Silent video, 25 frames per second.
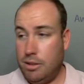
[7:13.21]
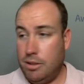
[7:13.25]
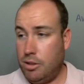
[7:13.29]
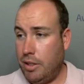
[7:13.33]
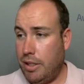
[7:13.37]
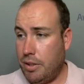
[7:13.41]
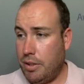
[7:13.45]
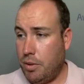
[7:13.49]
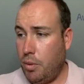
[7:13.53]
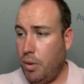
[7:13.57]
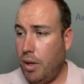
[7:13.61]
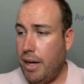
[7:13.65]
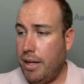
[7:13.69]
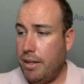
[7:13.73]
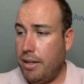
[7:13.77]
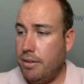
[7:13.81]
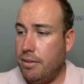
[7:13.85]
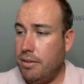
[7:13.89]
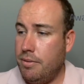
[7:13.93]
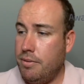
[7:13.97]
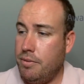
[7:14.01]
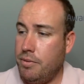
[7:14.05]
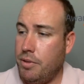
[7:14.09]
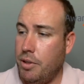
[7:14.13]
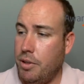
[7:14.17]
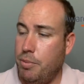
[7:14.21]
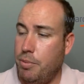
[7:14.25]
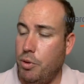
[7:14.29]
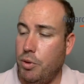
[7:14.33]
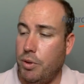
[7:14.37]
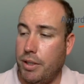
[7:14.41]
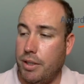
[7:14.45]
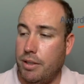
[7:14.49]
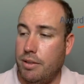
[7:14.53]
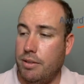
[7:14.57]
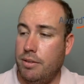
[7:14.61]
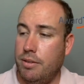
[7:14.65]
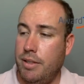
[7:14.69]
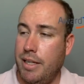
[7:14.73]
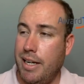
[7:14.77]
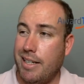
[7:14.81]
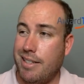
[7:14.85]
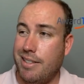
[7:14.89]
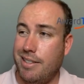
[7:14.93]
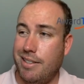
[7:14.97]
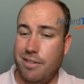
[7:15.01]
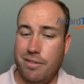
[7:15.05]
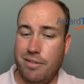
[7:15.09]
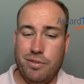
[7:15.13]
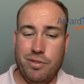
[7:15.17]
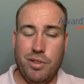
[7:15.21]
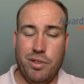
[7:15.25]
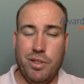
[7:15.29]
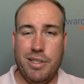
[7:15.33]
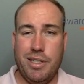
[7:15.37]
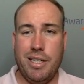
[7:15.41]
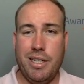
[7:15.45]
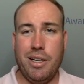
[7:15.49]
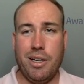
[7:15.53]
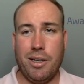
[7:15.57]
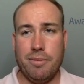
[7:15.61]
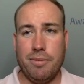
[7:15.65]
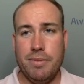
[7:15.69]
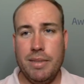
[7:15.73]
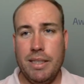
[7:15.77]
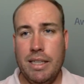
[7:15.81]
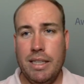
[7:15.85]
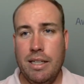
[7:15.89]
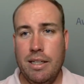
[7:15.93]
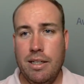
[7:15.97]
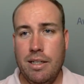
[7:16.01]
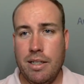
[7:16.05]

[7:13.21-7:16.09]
So that's Hawaiian. Free pooling. Next, Frontier.